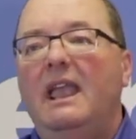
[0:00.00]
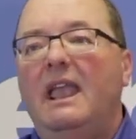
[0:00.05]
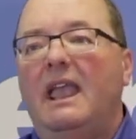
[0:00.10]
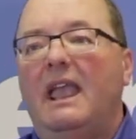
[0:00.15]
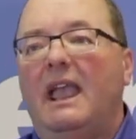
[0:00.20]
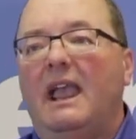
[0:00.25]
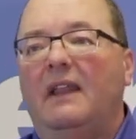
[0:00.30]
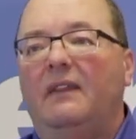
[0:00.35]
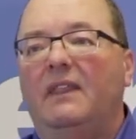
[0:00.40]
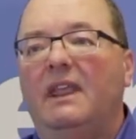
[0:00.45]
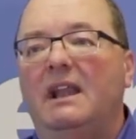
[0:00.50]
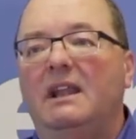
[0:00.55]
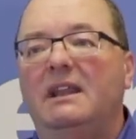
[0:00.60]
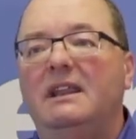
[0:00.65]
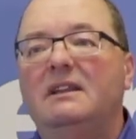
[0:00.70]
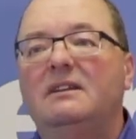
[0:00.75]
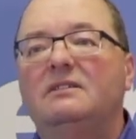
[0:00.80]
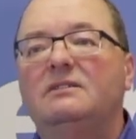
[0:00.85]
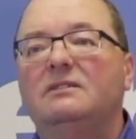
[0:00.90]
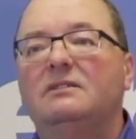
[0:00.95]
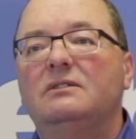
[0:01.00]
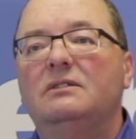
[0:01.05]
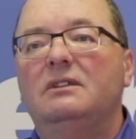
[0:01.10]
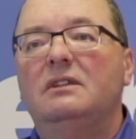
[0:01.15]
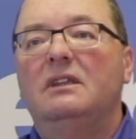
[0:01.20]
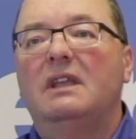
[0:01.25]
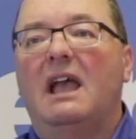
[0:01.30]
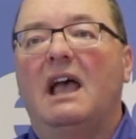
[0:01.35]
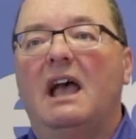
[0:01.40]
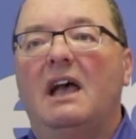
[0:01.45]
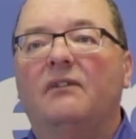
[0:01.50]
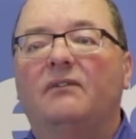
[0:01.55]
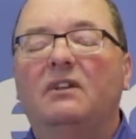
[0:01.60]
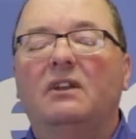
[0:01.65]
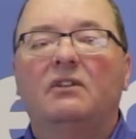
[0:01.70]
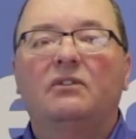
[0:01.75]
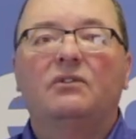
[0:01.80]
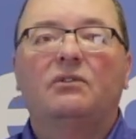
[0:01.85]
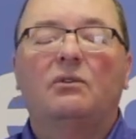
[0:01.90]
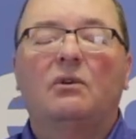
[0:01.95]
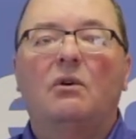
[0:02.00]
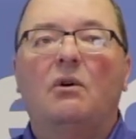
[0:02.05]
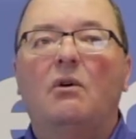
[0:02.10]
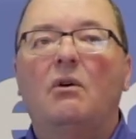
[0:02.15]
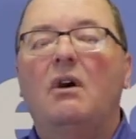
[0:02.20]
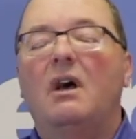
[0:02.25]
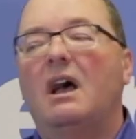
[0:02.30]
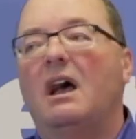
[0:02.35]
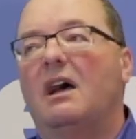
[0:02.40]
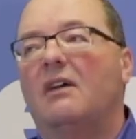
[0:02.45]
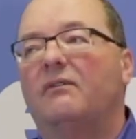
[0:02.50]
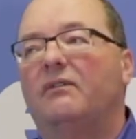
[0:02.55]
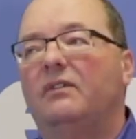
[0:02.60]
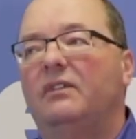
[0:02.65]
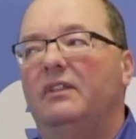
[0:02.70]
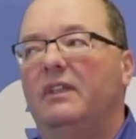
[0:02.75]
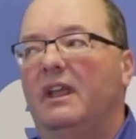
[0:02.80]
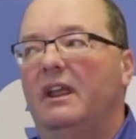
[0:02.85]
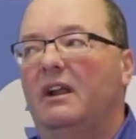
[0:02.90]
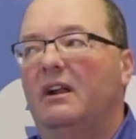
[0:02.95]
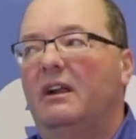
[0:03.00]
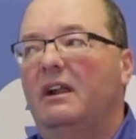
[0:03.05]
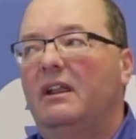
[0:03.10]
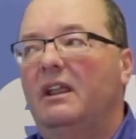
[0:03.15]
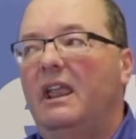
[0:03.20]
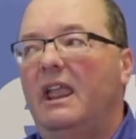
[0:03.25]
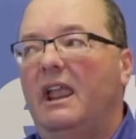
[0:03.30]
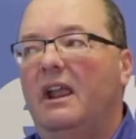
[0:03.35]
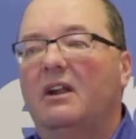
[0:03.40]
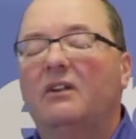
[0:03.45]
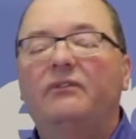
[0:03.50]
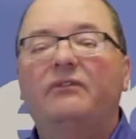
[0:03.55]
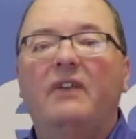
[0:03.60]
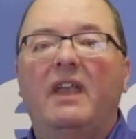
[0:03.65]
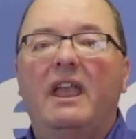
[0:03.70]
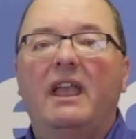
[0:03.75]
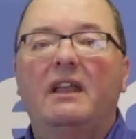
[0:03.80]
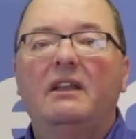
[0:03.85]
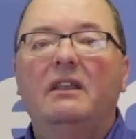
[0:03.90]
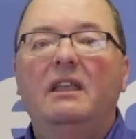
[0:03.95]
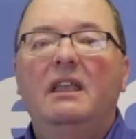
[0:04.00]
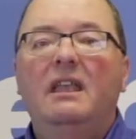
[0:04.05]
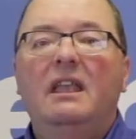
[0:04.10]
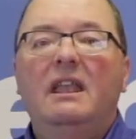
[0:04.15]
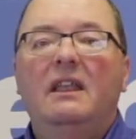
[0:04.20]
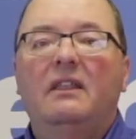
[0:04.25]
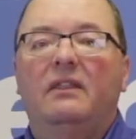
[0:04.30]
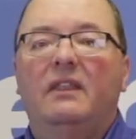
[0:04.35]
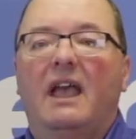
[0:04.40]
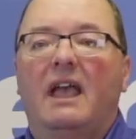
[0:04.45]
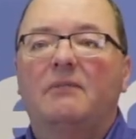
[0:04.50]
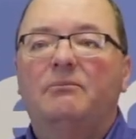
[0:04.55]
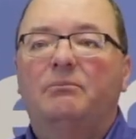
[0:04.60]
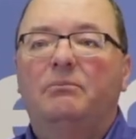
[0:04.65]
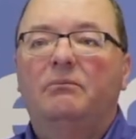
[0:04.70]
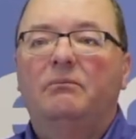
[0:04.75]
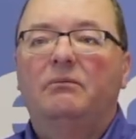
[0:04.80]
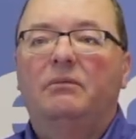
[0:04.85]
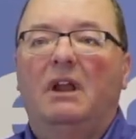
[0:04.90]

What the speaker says: And they needed to have control of their air fan that